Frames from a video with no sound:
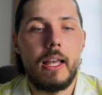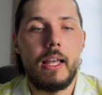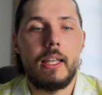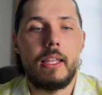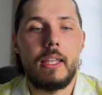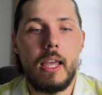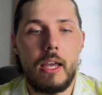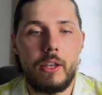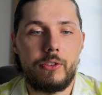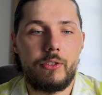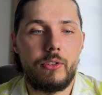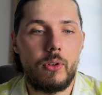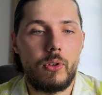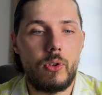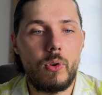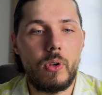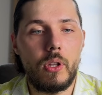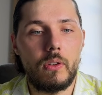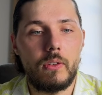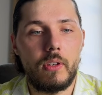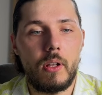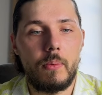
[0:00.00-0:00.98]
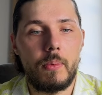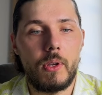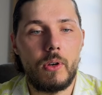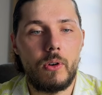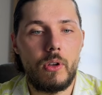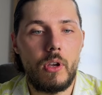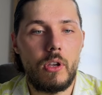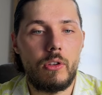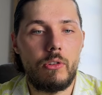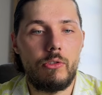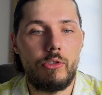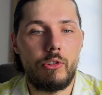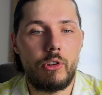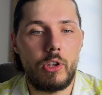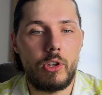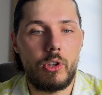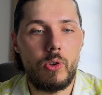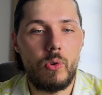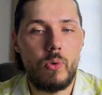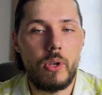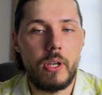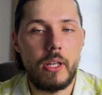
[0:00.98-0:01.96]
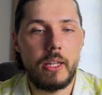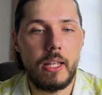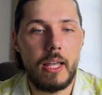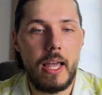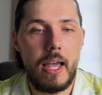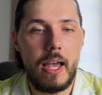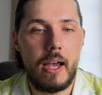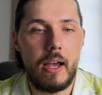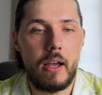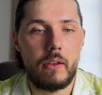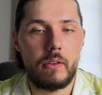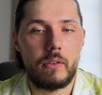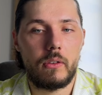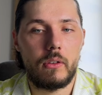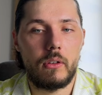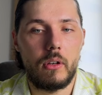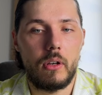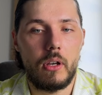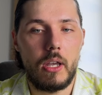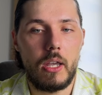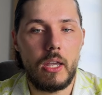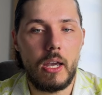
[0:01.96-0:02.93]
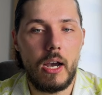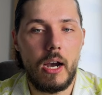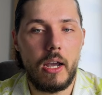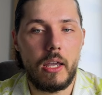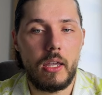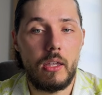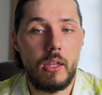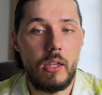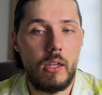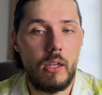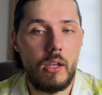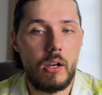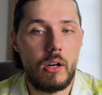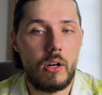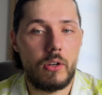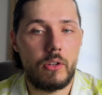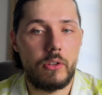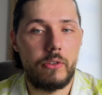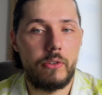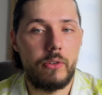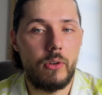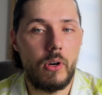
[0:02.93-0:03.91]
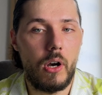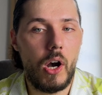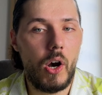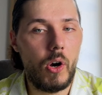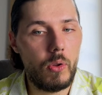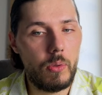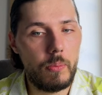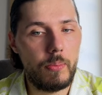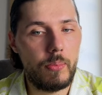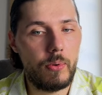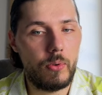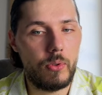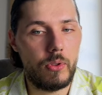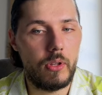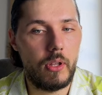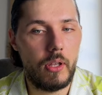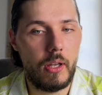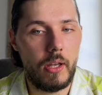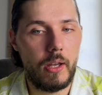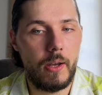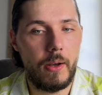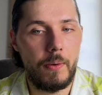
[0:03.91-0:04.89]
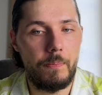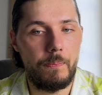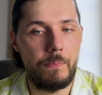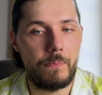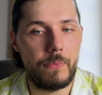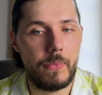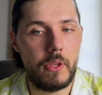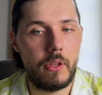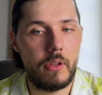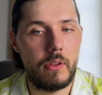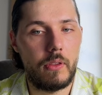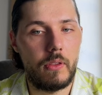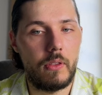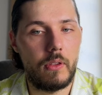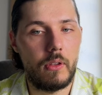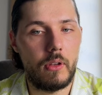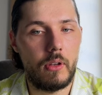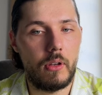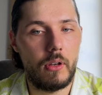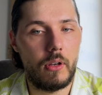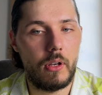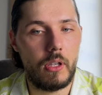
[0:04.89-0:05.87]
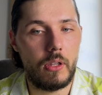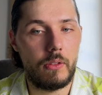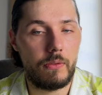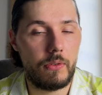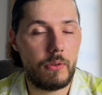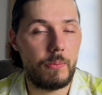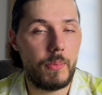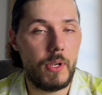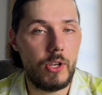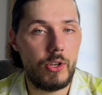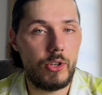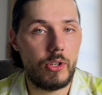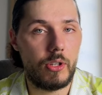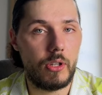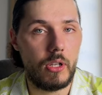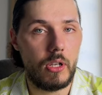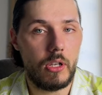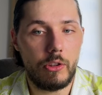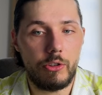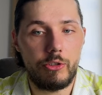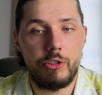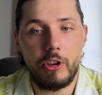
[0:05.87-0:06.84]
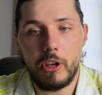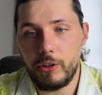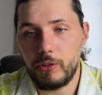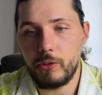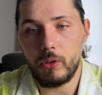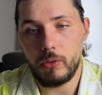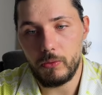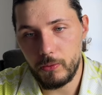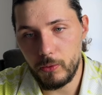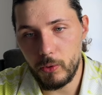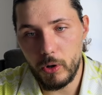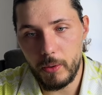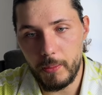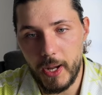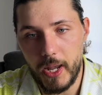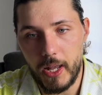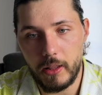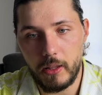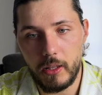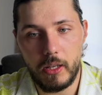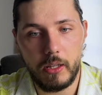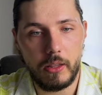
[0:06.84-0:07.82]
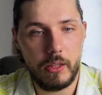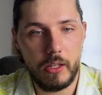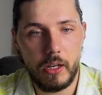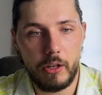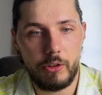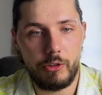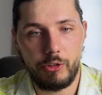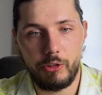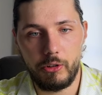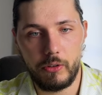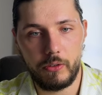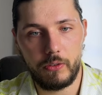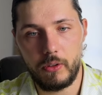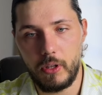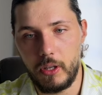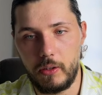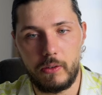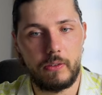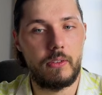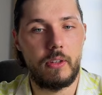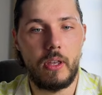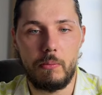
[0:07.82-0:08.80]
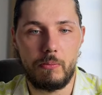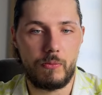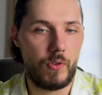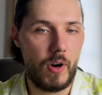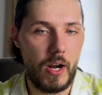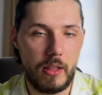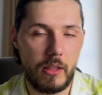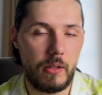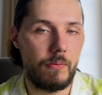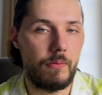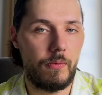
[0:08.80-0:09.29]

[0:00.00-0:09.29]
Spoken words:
Yeah, so you can tell me, okay, Eugene, you can ask AI here to output the information in JSON format and not just as some random